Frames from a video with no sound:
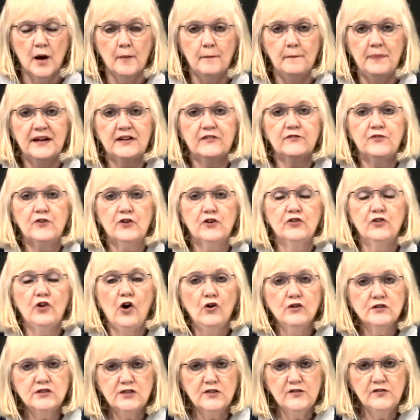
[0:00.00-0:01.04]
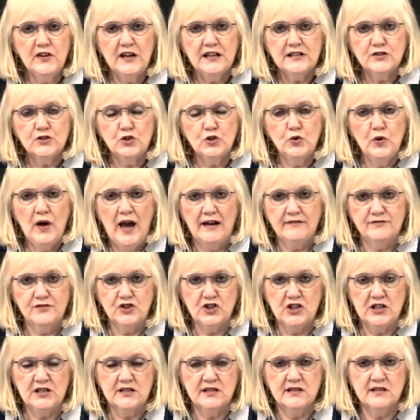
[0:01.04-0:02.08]
but for those of us who have
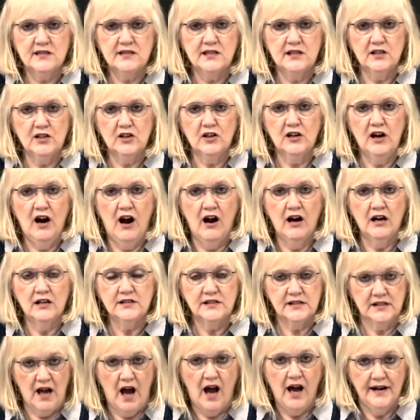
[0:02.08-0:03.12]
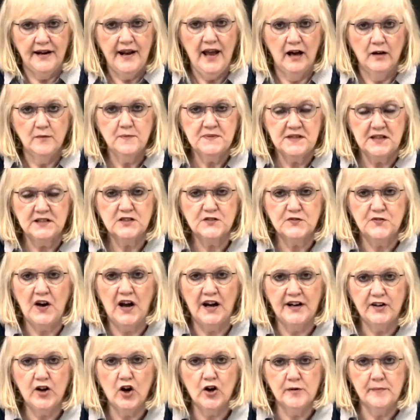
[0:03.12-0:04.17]
Jesus in our heart, God helps us
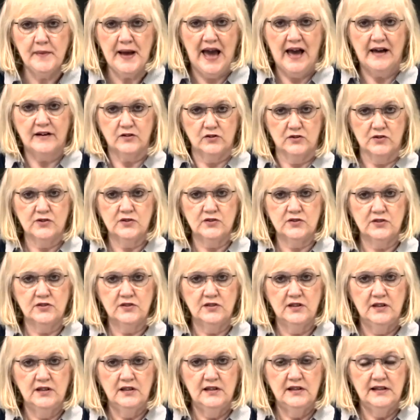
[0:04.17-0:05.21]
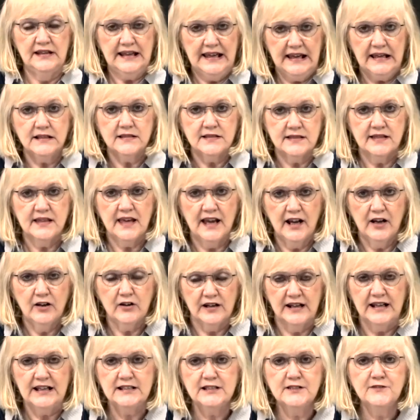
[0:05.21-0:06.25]
fight our battles. He's there.
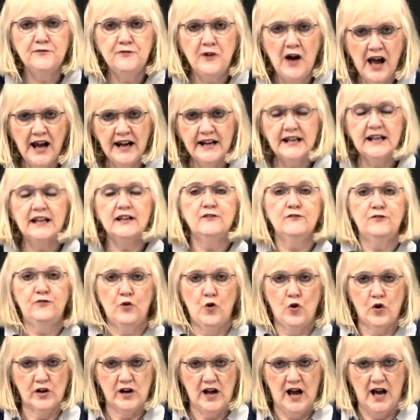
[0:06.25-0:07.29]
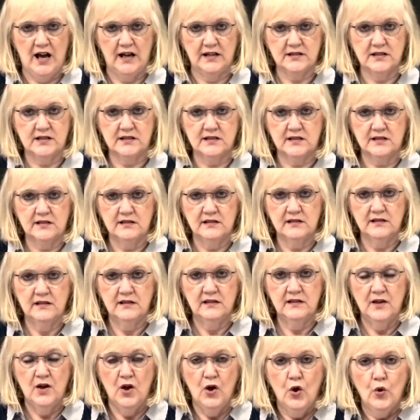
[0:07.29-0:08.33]
He's fighting for us.
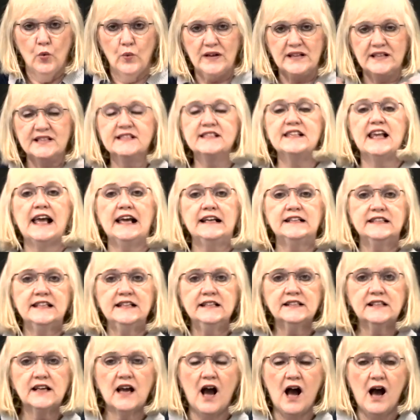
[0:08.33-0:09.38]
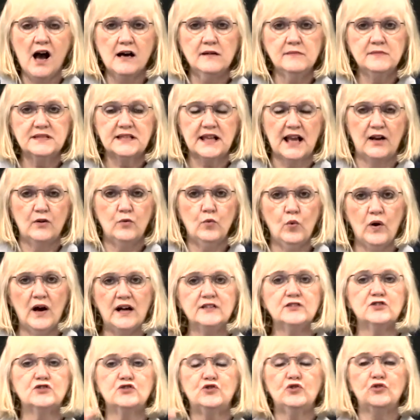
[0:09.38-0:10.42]
When Satan comes and
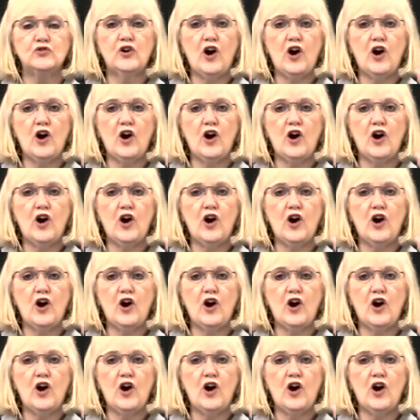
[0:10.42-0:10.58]
wants to